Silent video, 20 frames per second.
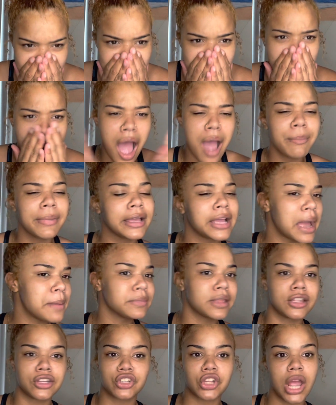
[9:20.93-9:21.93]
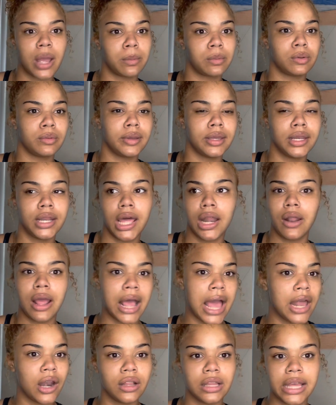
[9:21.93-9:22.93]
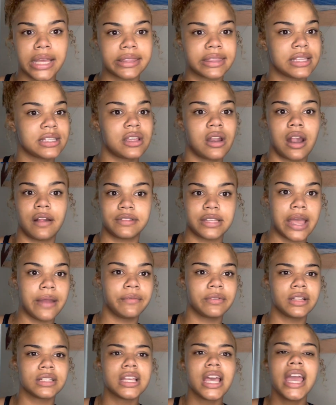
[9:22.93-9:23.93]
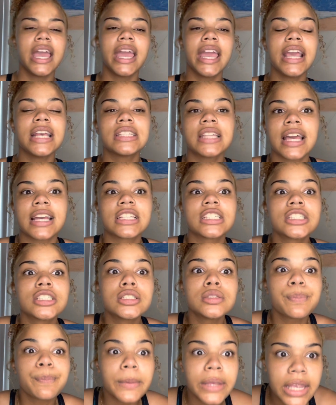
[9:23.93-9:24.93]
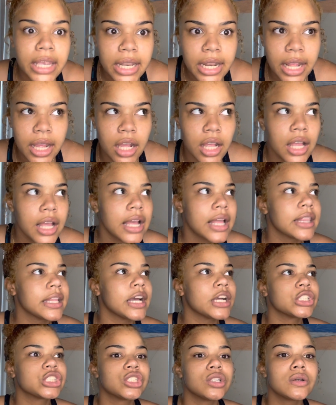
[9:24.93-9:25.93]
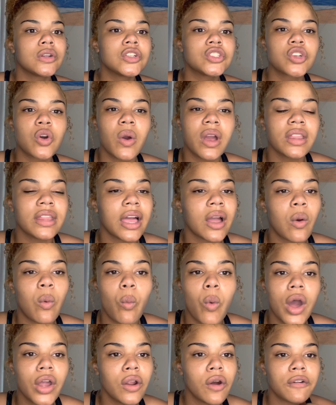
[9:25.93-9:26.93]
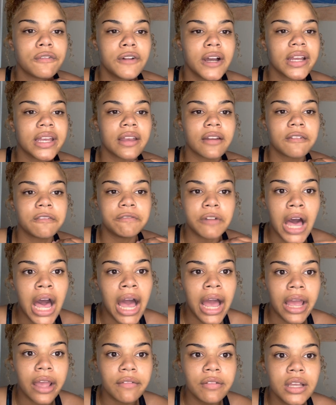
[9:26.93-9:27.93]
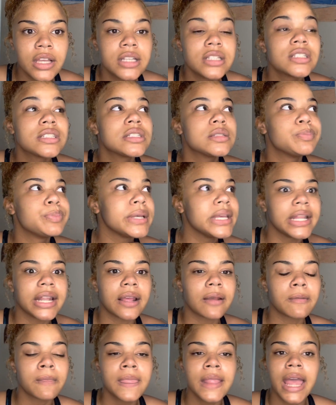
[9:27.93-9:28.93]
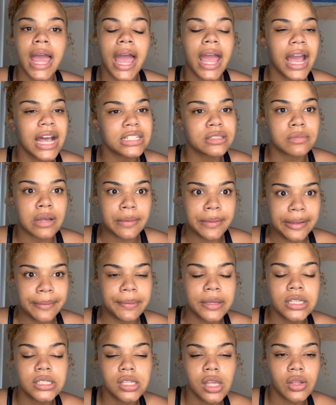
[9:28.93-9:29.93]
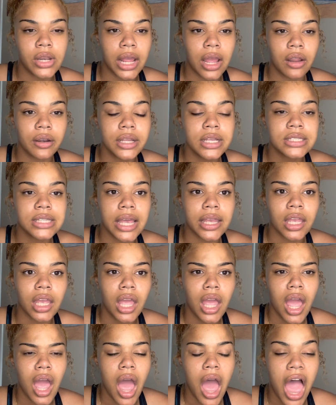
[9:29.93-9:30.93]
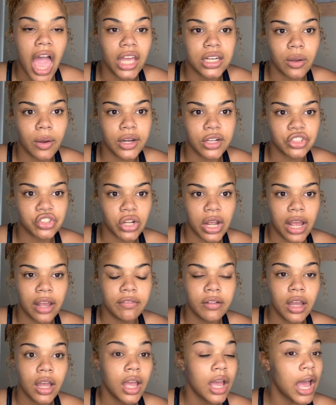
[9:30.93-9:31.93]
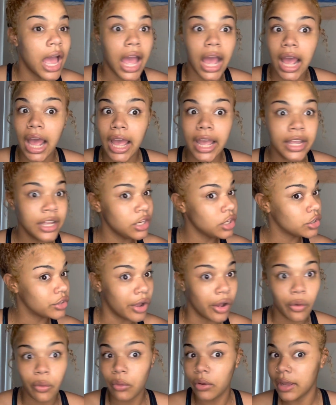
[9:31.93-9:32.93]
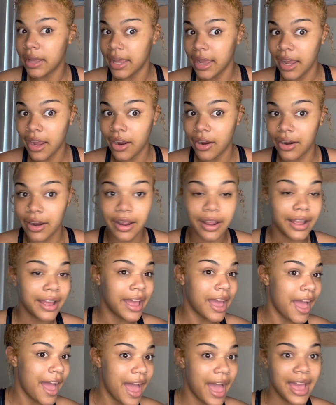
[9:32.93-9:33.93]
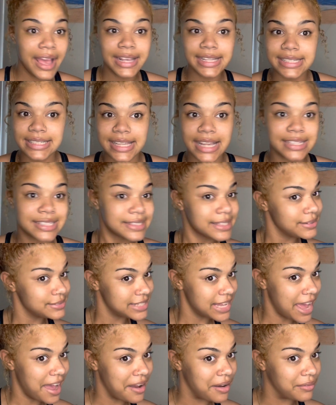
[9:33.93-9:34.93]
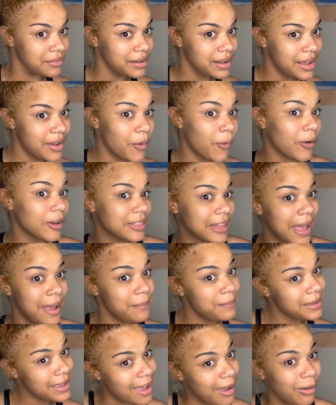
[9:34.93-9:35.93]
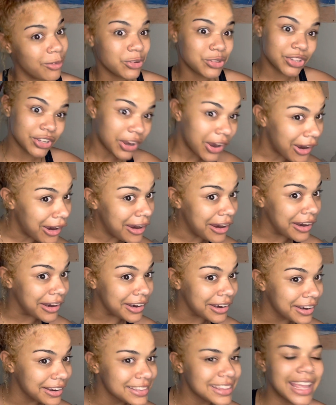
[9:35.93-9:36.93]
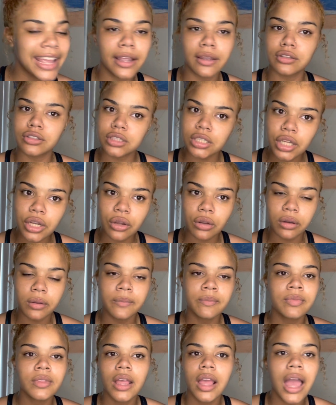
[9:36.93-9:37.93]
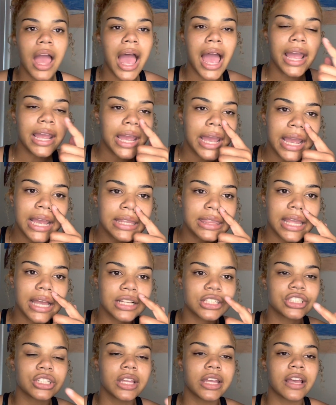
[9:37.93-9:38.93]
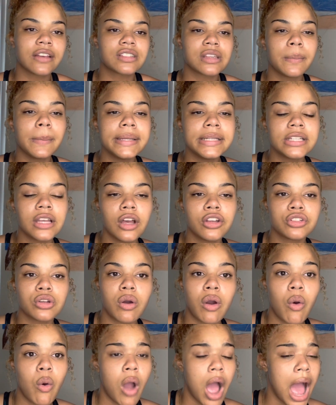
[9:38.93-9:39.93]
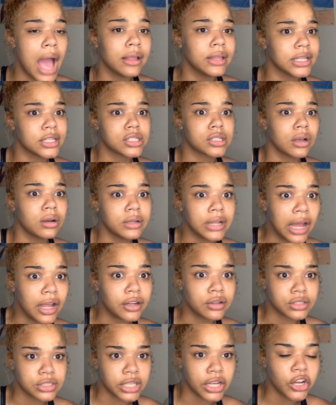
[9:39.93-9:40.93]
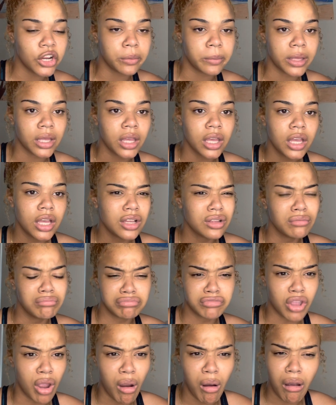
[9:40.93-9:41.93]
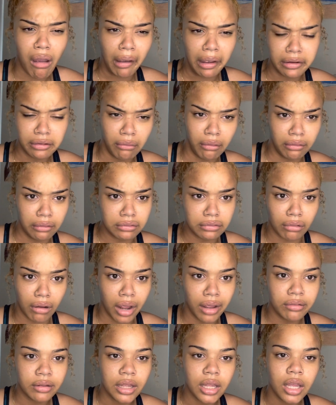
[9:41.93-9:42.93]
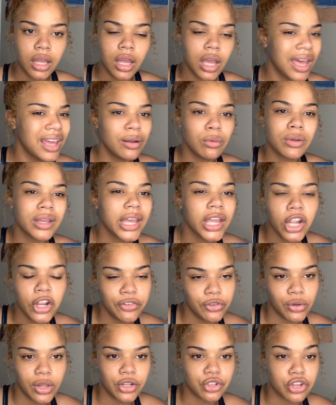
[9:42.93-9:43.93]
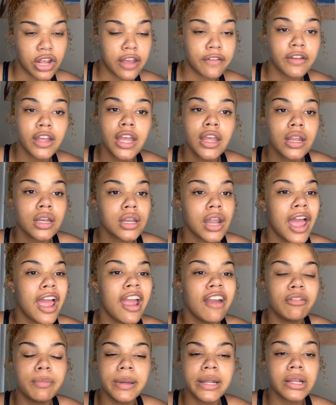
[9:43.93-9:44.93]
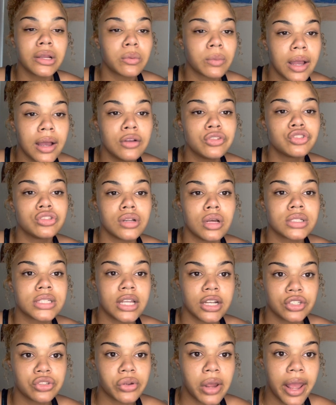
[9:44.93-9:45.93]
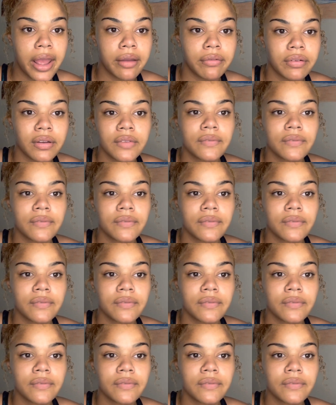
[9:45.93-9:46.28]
I'm like, I'm not a trap queen. I don't like this. I don't have time for this. He's, like, speeding. Like, dude is going, like, 105 speeding. I asked him, I'm like, please slow down. He's like, I know how to drive. I don't care. I said slow down or let me out the car. Like, dude, I hate that shit. Like, if somebody tells you, oh, like, slow down, you're scaring me. I know how to drive. I don't care if you know how to drive. Not everybody around you knows how to drive.